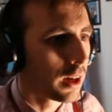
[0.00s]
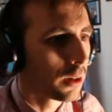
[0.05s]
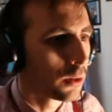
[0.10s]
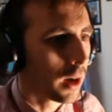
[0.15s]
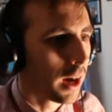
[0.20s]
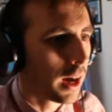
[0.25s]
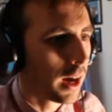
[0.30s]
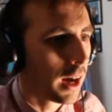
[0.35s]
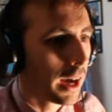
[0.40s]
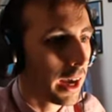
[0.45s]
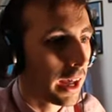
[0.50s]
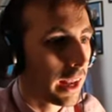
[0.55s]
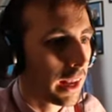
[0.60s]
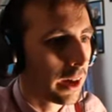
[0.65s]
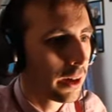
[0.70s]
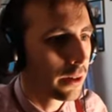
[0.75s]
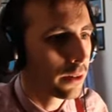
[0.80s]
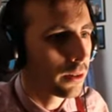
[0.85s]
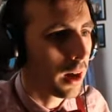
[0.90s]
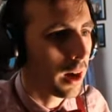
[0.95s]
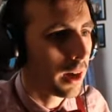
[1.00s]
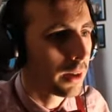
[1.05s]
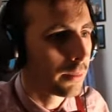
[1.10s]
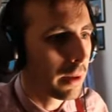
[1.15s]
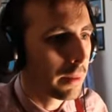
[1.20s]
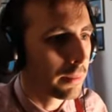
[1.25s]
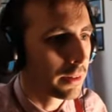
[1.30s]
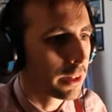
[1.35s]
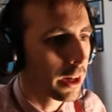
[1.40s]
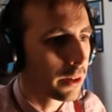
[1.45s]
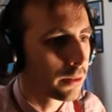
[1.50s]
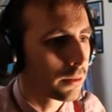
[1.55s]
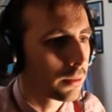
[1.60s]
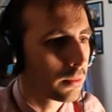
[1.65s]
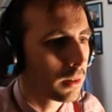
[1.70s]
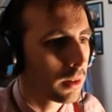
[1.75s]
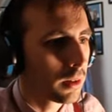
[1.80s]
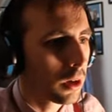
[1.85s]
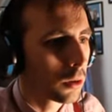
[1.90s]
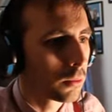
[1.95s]
Oh, hello? Maybe no.
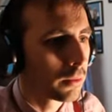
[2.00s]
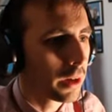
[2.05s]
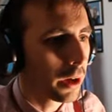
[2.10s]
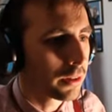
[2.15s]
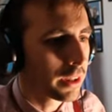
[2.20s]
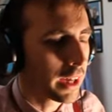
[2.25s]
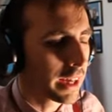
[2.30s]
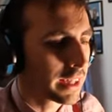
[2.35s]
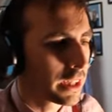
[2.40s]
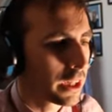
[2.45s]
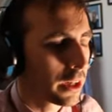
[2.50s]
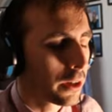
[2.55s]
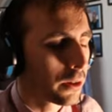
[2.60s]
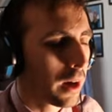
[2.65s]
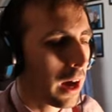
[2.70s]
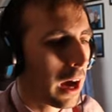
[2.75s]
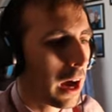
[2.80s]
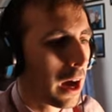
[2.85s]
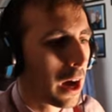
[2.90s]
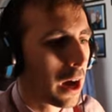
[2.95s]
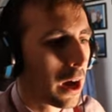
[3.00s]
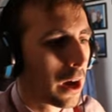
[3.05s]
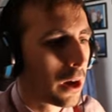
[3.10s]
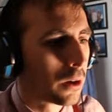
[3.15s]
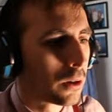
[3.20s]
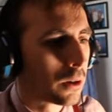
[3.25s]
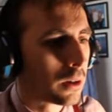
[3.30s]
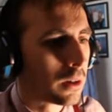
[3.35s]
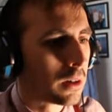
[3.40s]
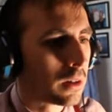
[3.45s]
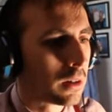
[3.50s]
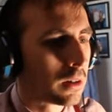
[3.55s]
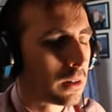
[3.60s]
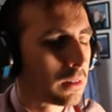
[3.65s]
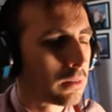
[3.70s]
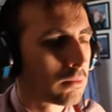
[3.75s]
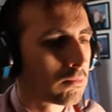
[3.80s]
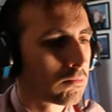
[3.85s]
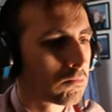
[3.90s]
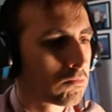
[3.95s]
Oh, no, thank you.
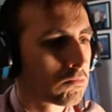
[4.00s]
Oh.